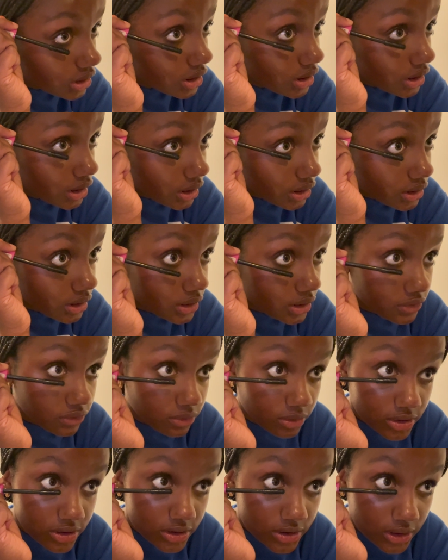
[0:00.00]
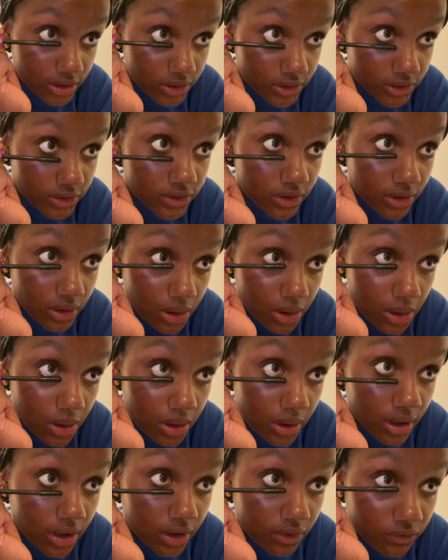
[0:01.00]
And as Christians,
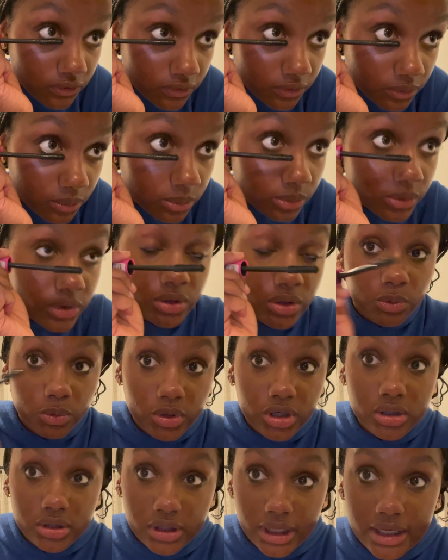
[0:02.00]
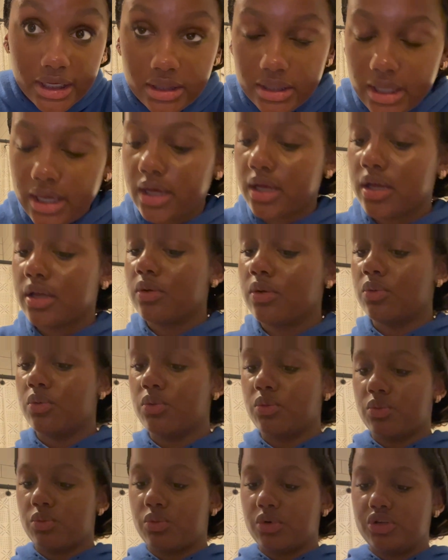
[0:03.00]
if we're like that,
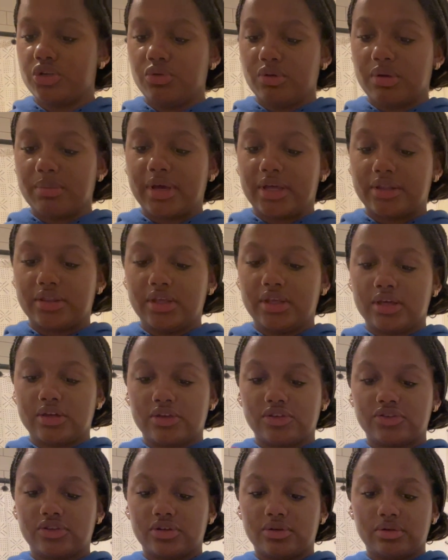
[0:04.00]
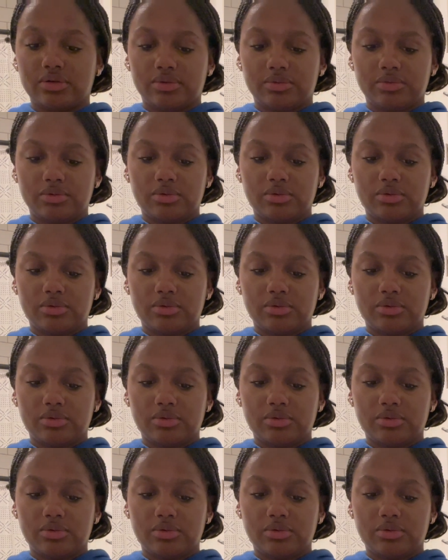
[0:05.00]
we're doing bad things and